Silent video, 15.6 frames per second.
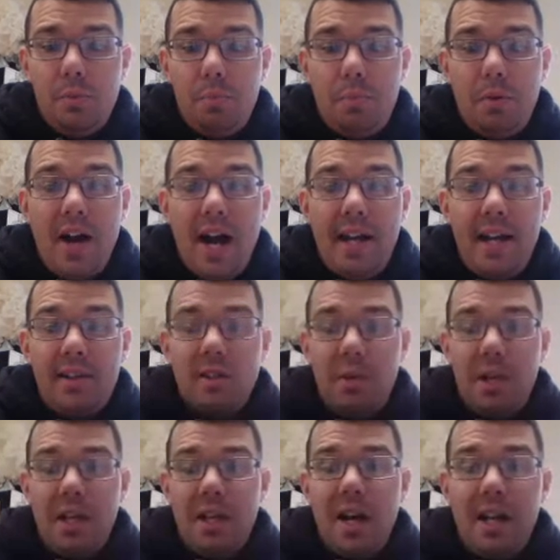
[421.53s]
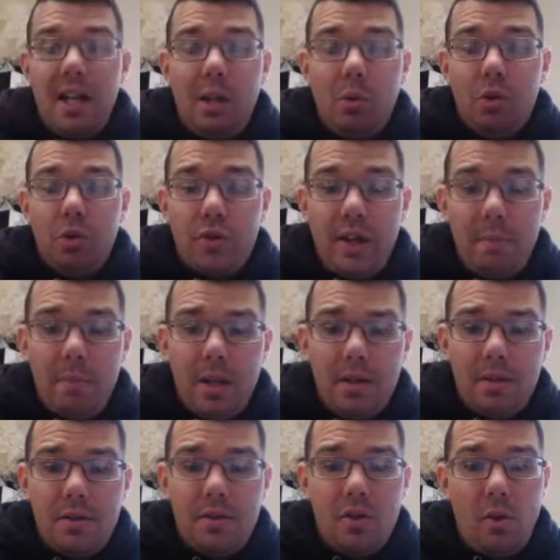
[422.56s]
providing somebody unequal
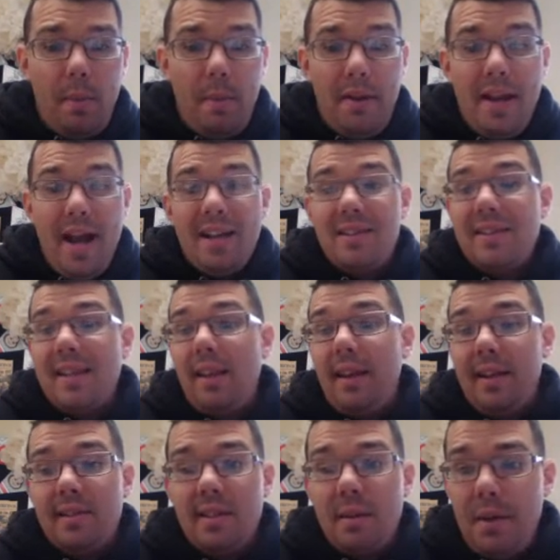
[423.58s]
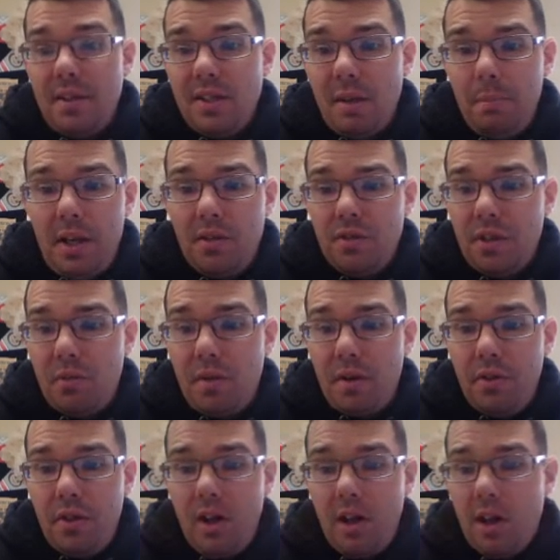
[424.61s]
treatment. So maybe not selling somebody something because of
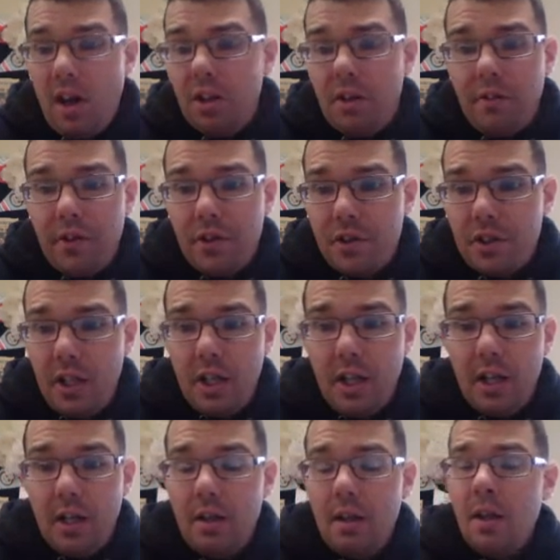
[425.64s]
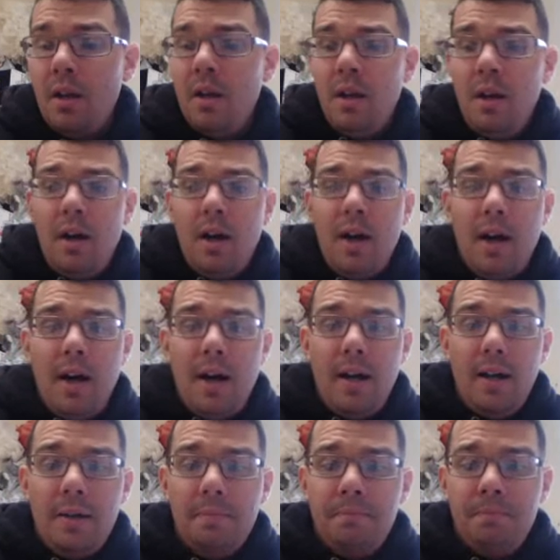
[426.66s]
their color of their skin.
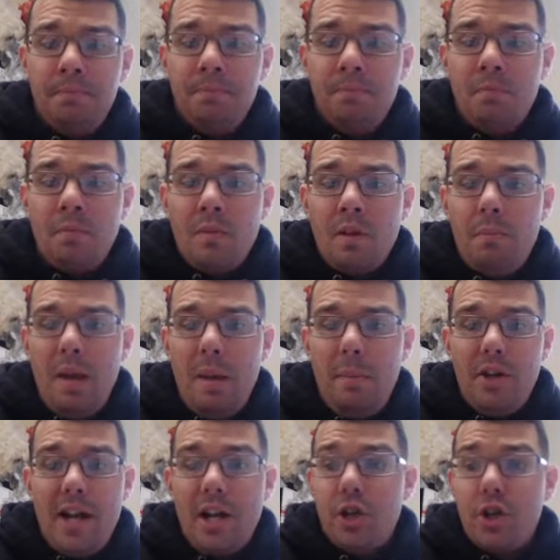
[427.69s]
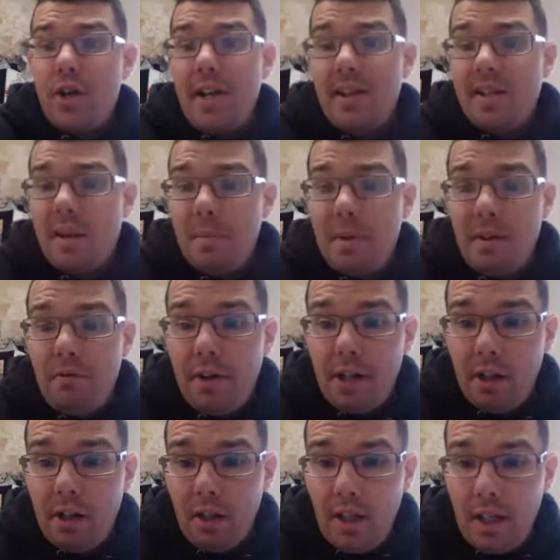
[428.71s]
Maybe you're not treating somebody
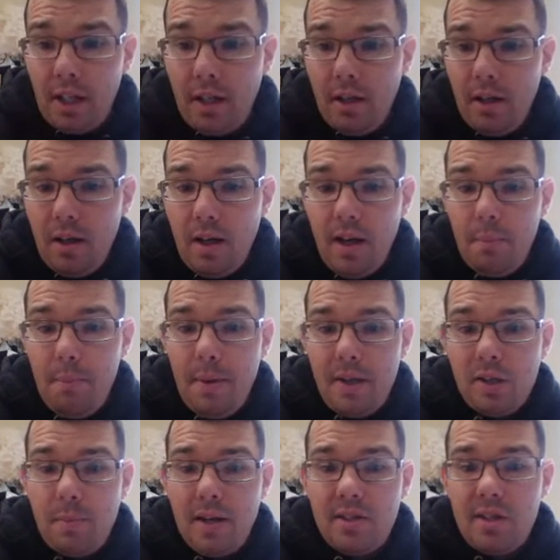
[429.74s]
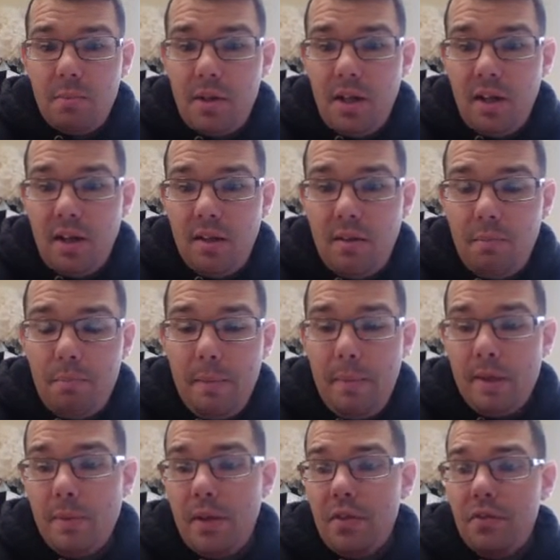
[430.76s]
fairly based upon
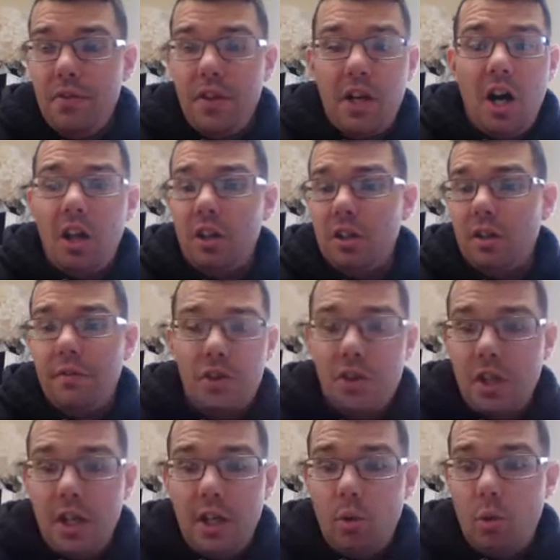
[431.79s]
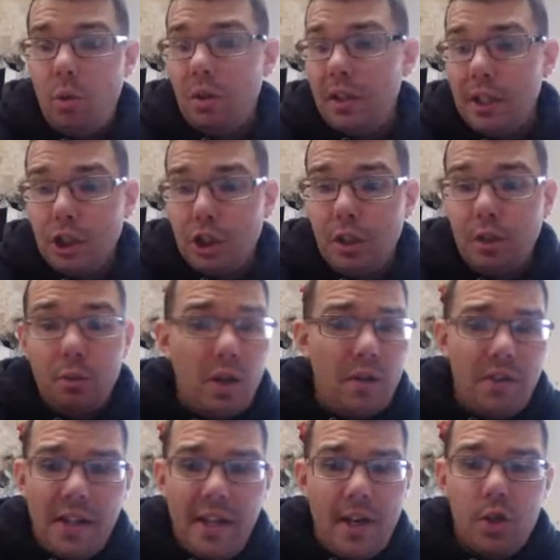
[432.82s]
the color of their skin or religion,
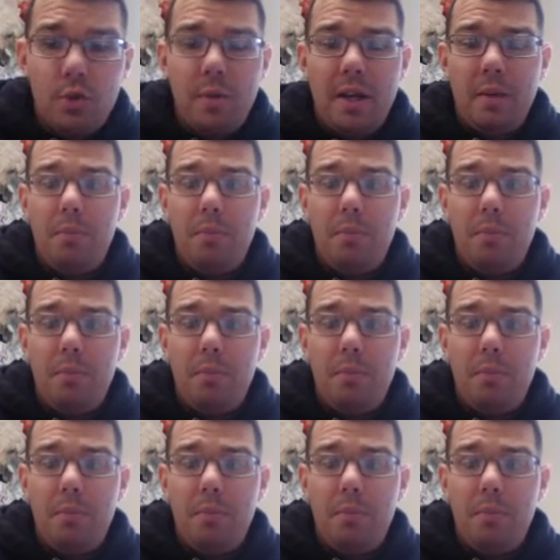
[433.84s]
whatever the case might